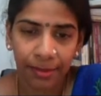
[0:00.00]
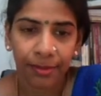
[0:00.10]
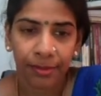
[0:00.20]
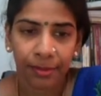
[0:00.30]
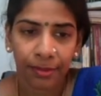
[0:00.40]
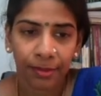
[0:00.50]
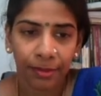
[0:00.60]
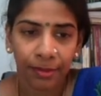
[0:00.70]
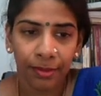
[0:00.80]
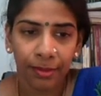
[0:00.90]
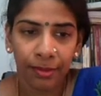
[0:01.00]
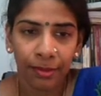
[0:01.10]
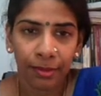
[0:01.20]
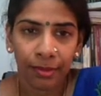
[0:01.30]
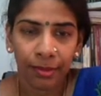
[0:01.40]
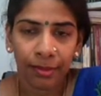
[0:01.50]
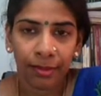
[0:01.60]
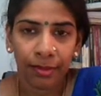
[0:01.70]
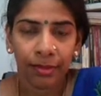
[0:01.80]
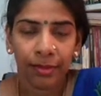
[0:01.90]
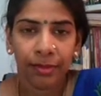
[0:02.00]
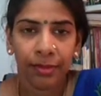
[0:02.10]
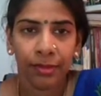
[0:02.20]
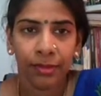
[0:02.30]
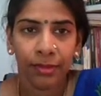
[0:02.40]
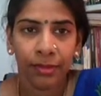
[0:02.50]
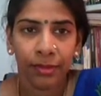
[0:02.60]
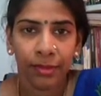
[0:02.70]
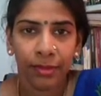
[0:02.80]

[no speech]